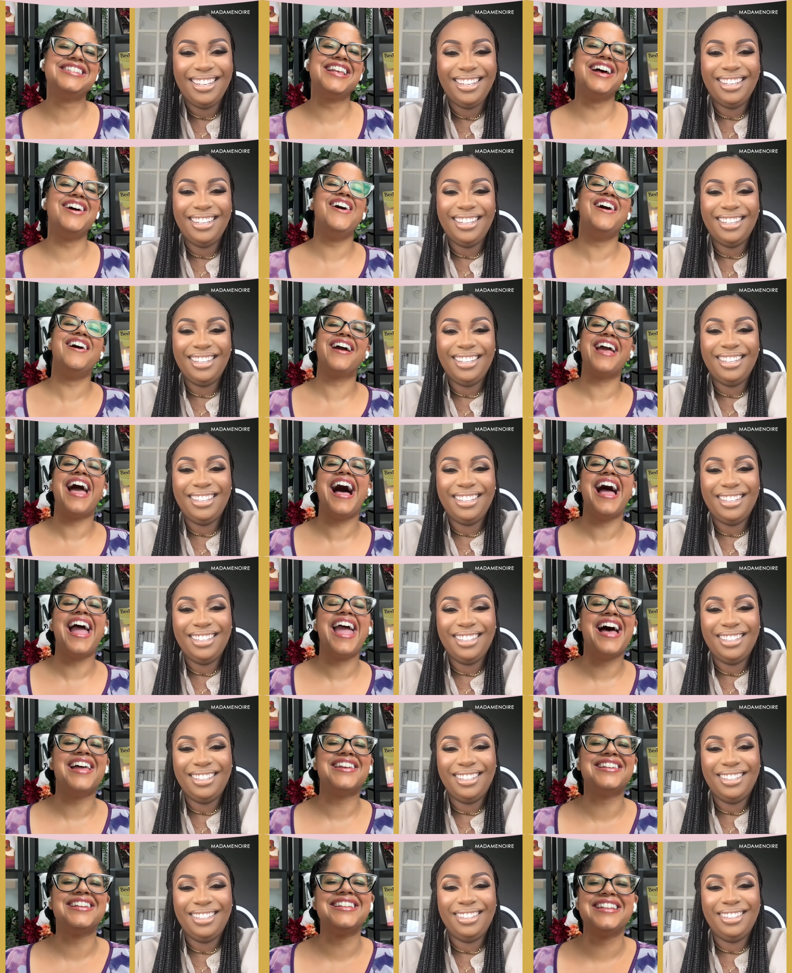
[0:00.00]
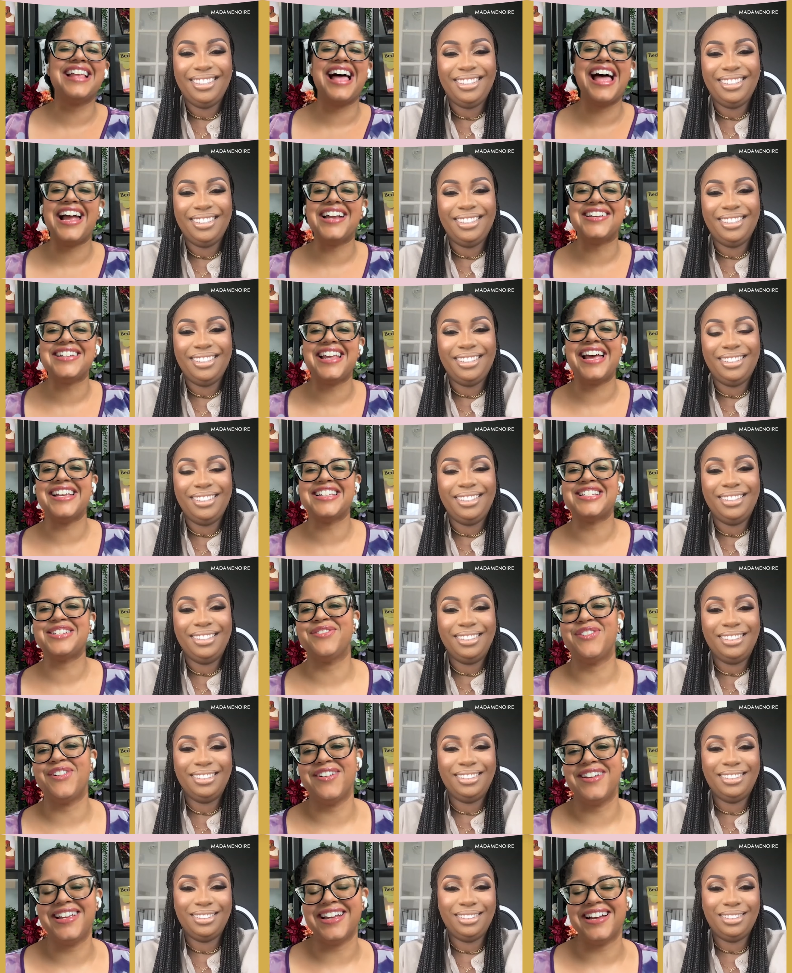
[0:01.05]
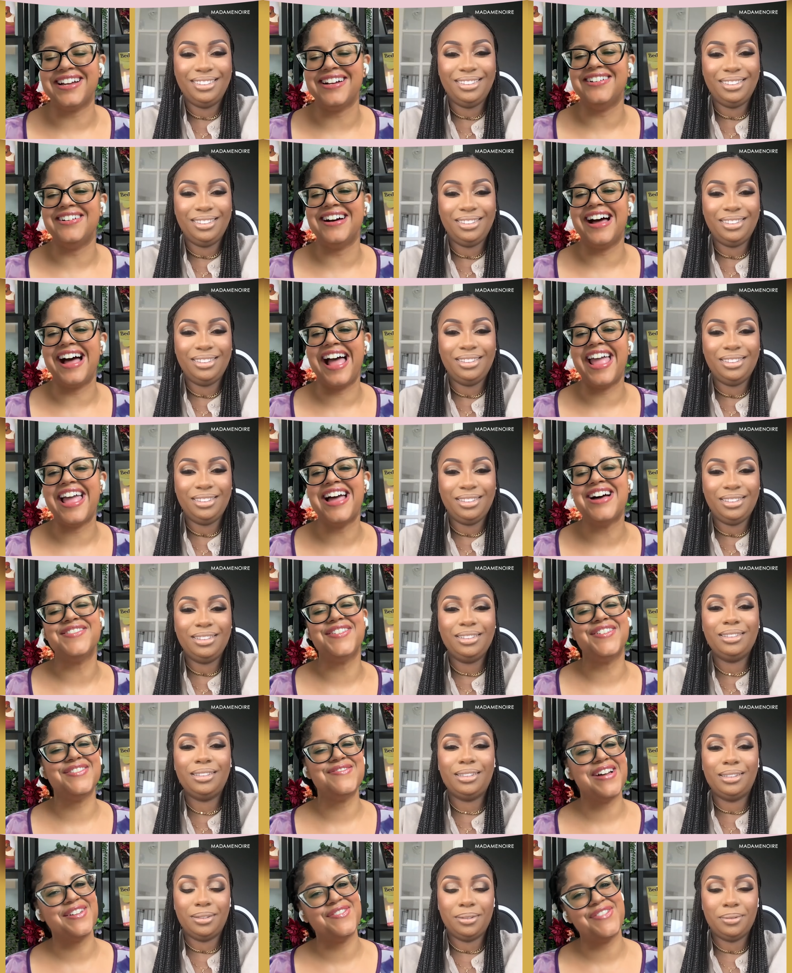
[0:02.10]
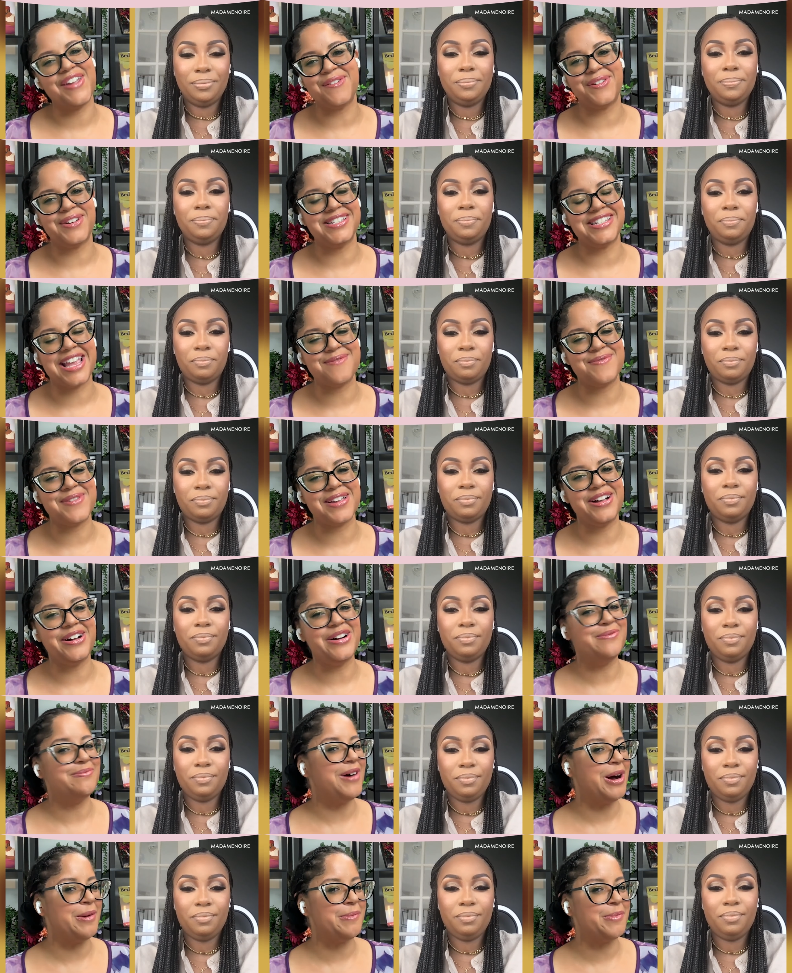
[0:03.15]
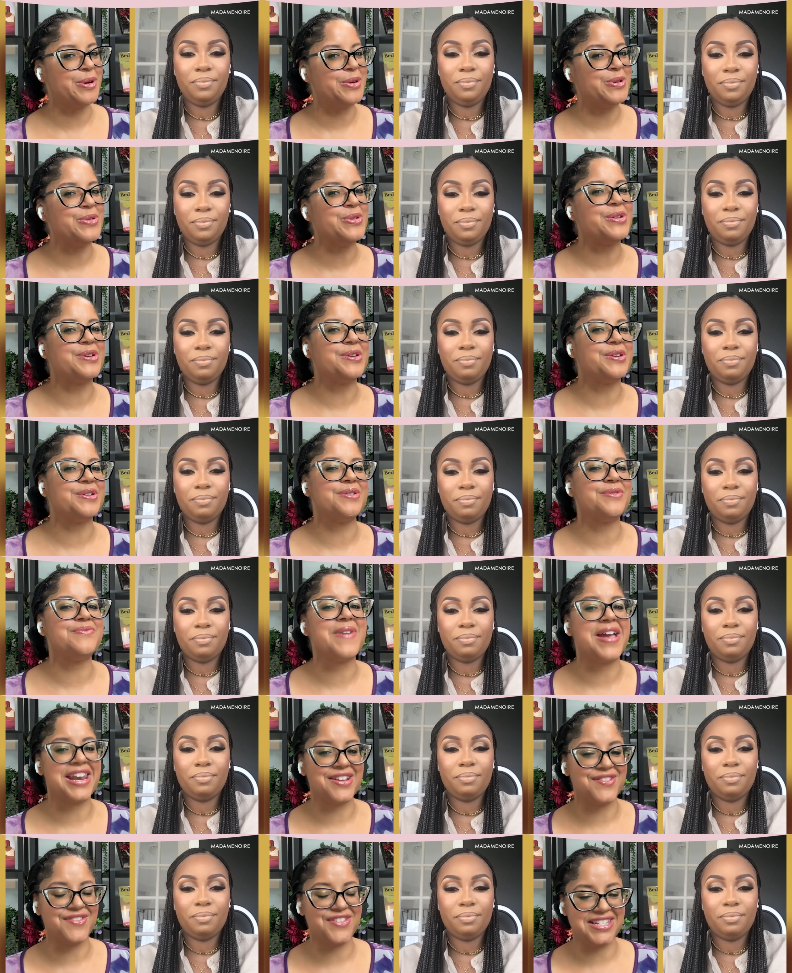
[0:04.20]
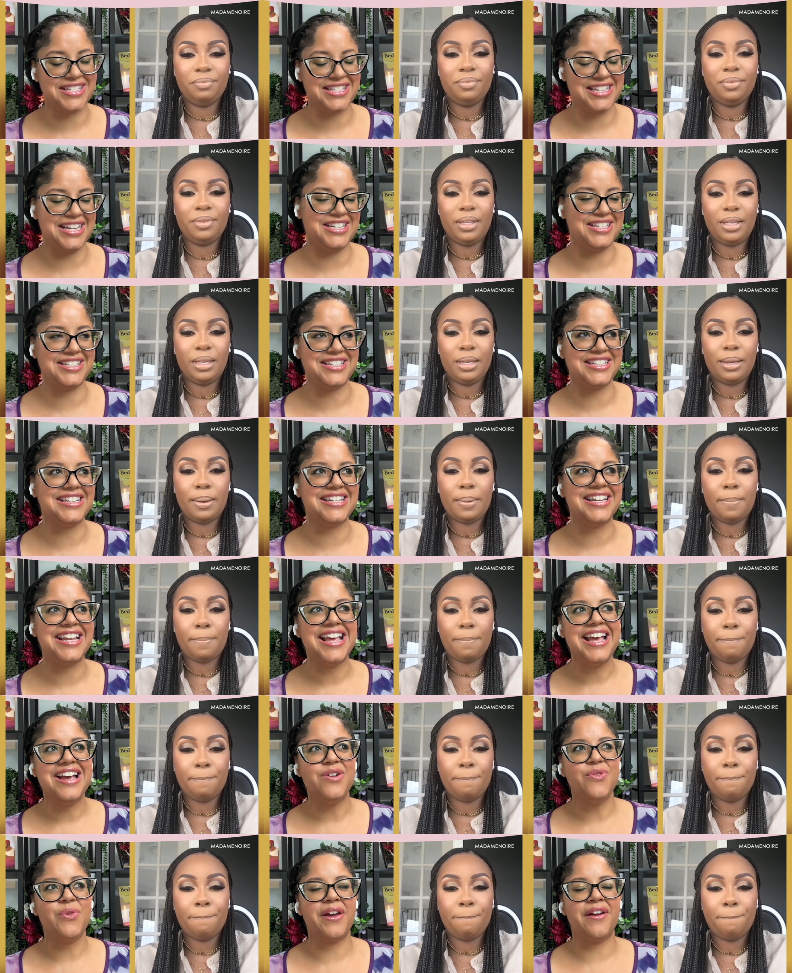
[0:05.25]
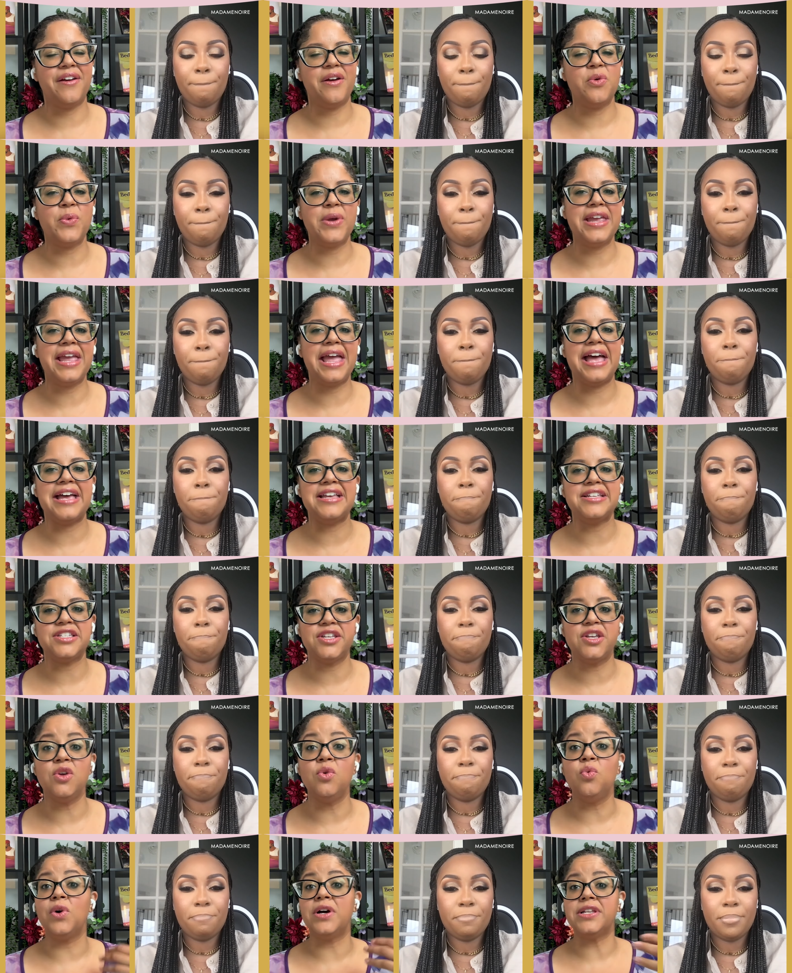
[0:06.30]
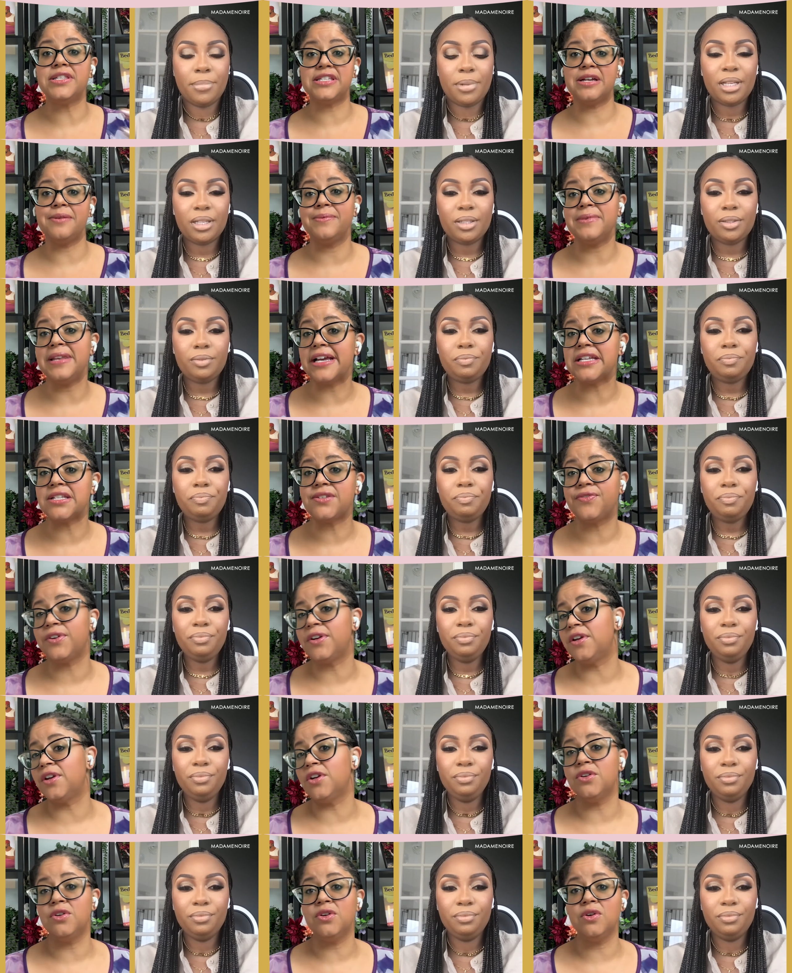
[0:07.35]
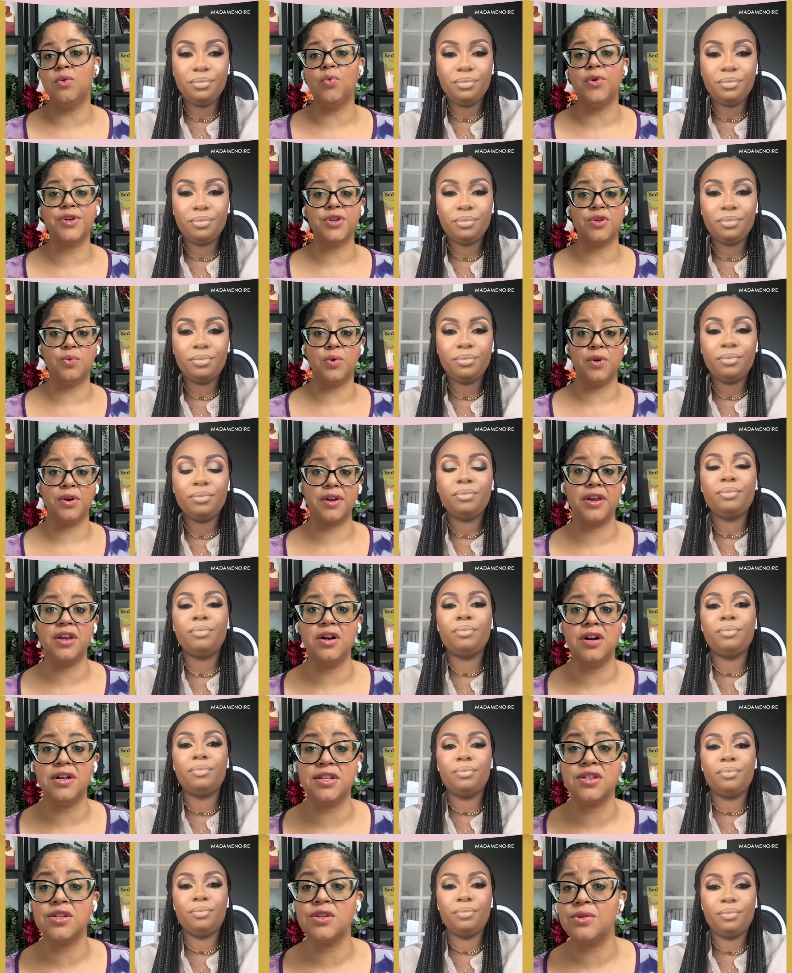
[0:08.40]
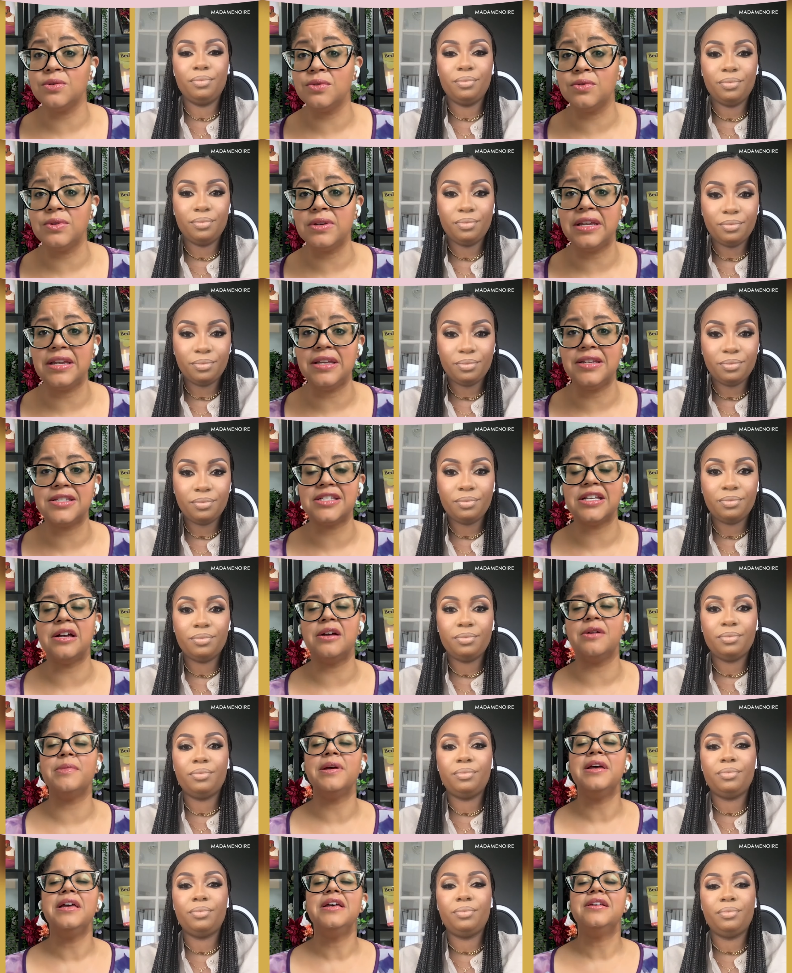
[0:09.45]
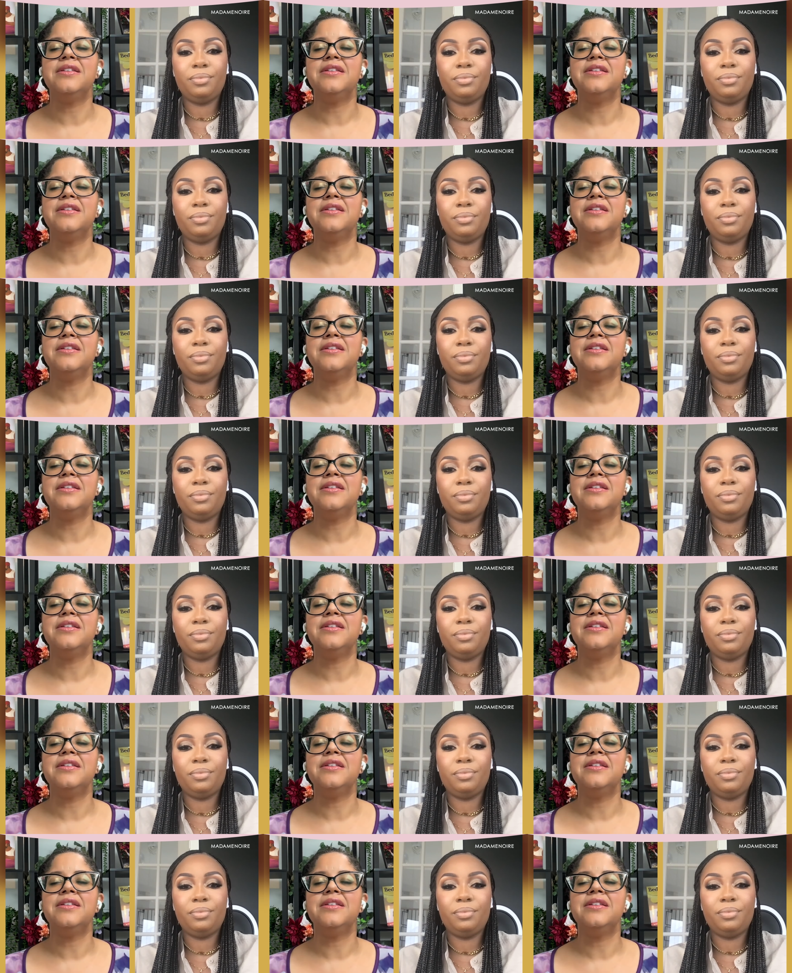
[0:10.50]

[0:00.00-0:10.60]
Speaker 1: So okay, I had to I had to ask you before we go. I have a, my favorite segment called Mompreneur Manifestation, where we ask you what's up next for you. What are you working on that you need some